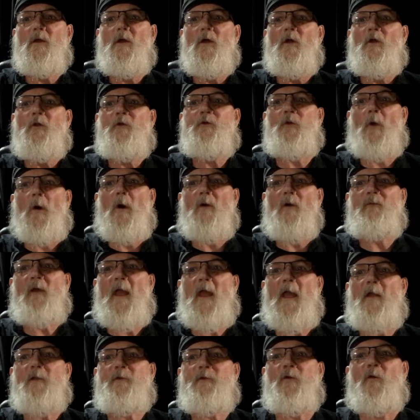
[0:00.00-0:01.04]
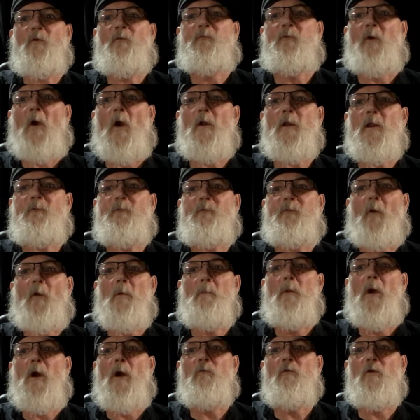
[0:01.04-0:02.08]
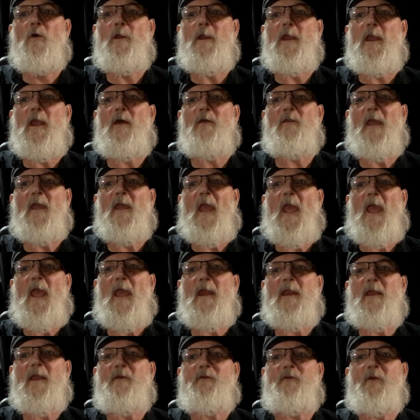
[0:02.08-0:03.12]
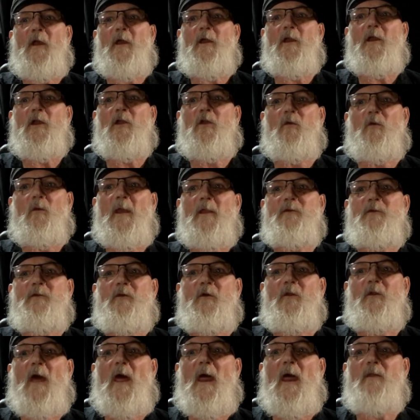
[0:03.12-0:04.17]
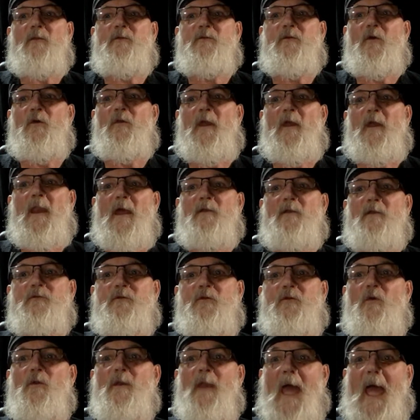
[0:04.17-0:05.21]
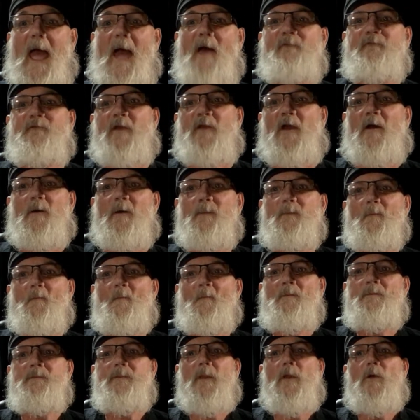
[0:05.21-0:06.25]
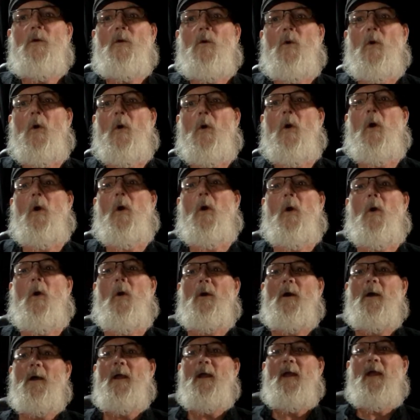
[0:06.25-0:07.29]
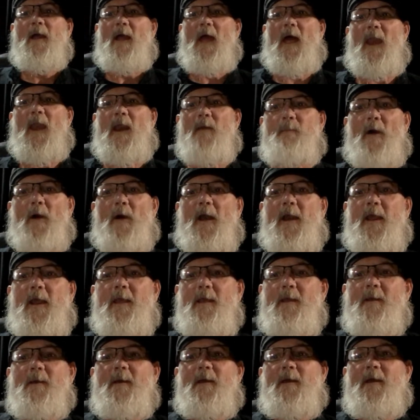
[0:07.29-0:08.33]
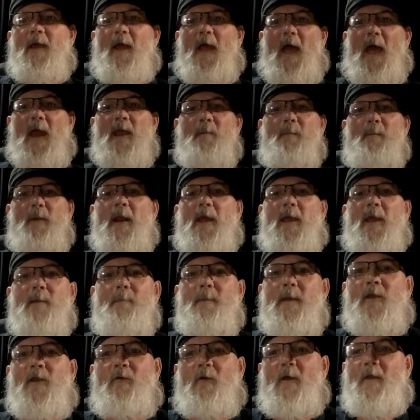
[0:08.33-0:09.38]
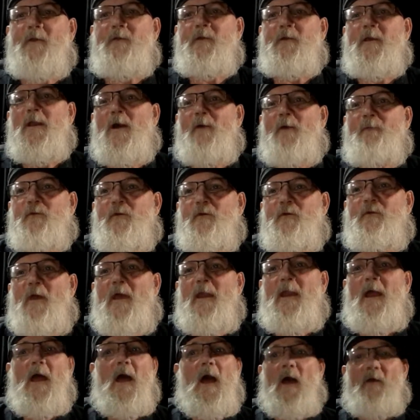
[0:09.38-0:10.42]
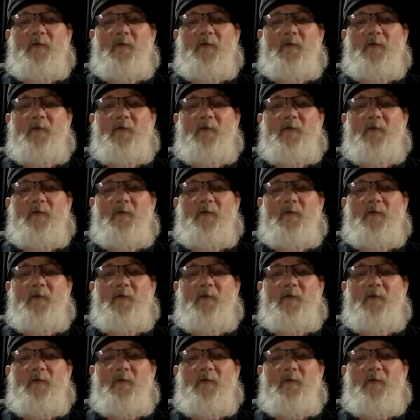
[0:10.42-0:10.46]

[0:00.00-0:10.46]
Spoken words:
Show of hands who voted for Mulroney in the 80s and agreed to NAFTA. Whoa, anybody? Anybody going to be crazy enough to say that?